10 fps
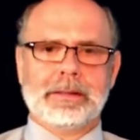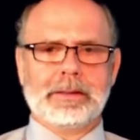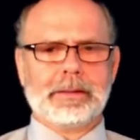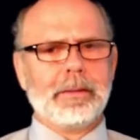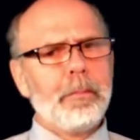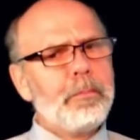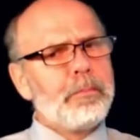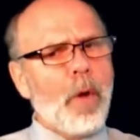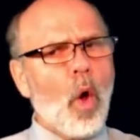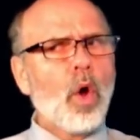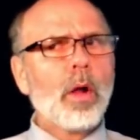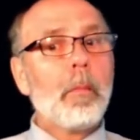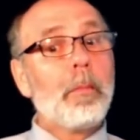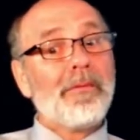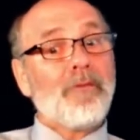It is critical
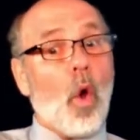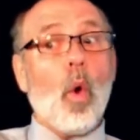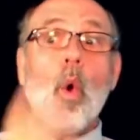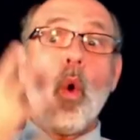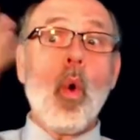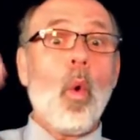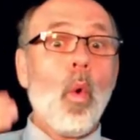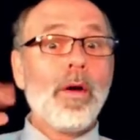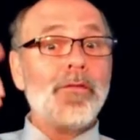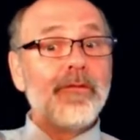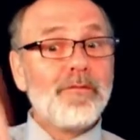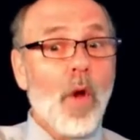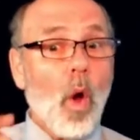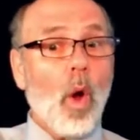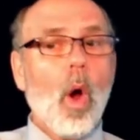to self-advocate
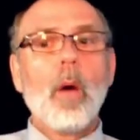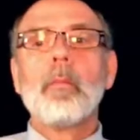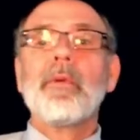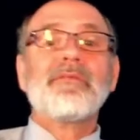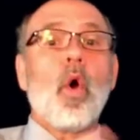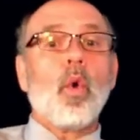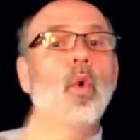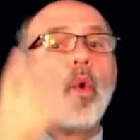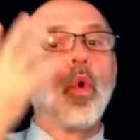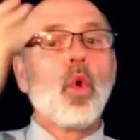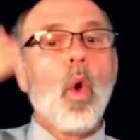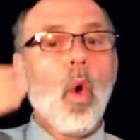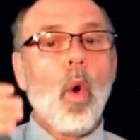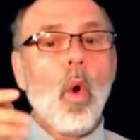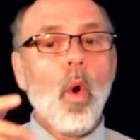prior to going to the
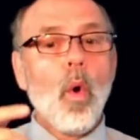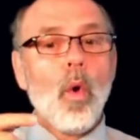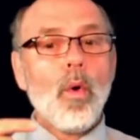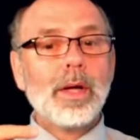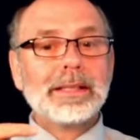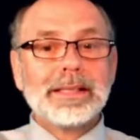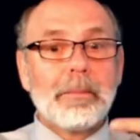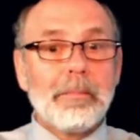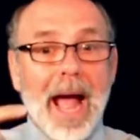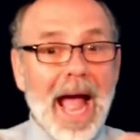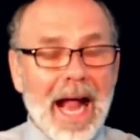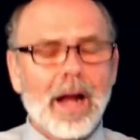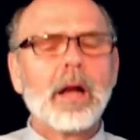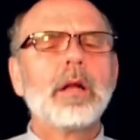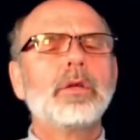polls
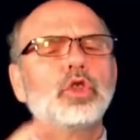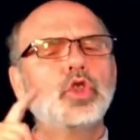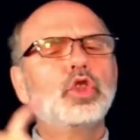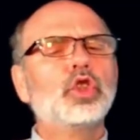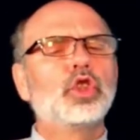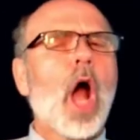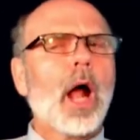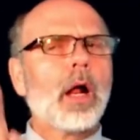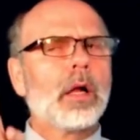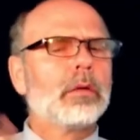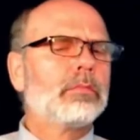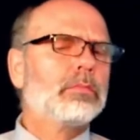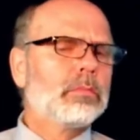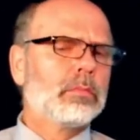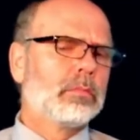or prior to
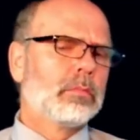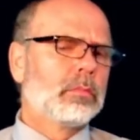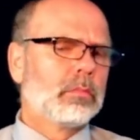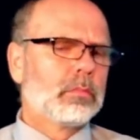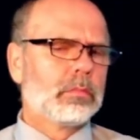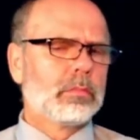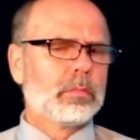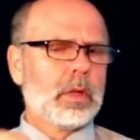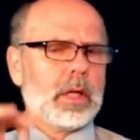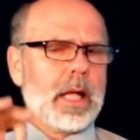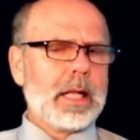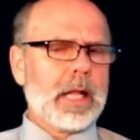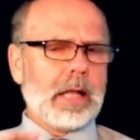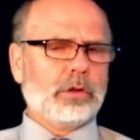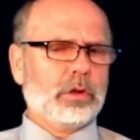attending a debate.
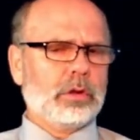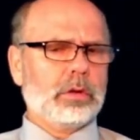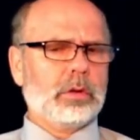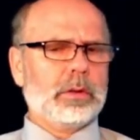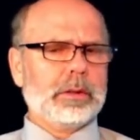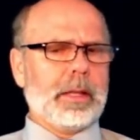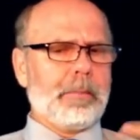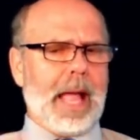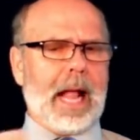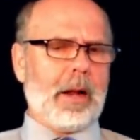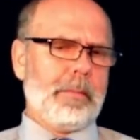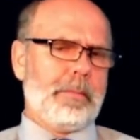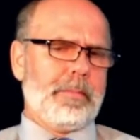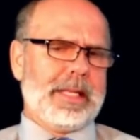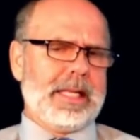Check with
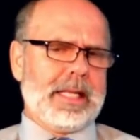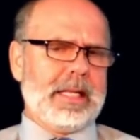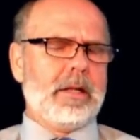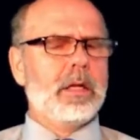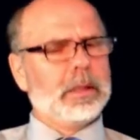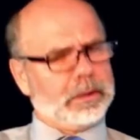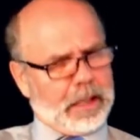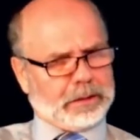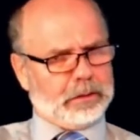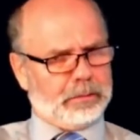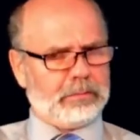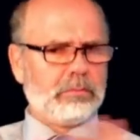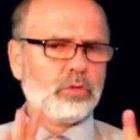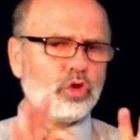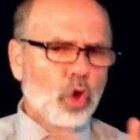organizers about
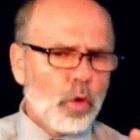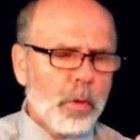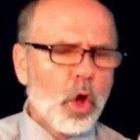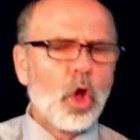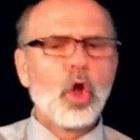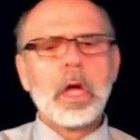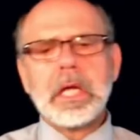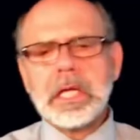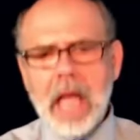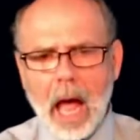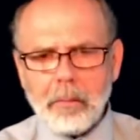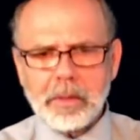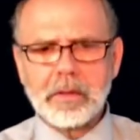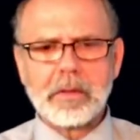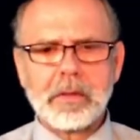accessibility, either
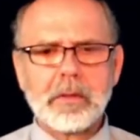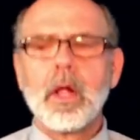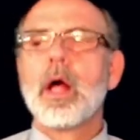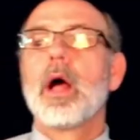ASL,